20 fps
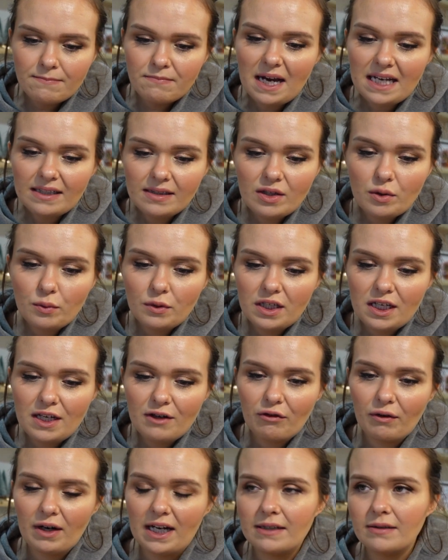message one of
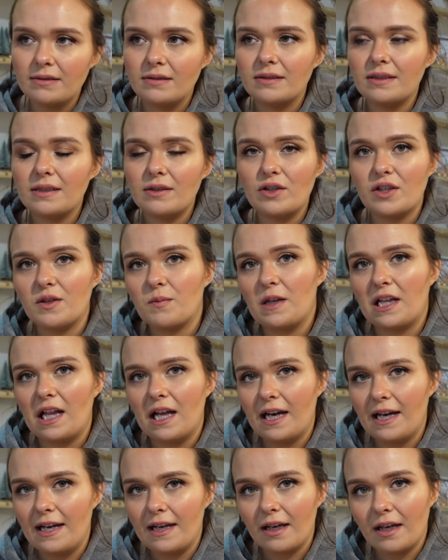your friends and just be
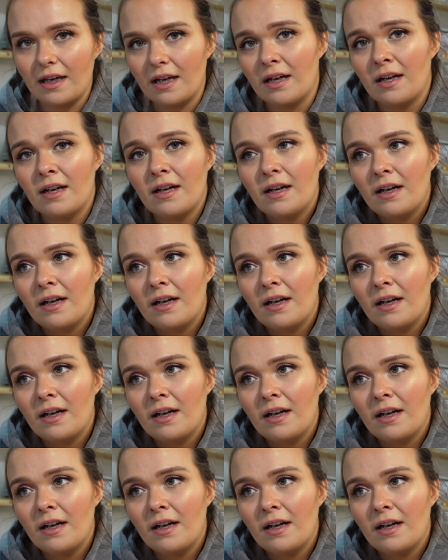like,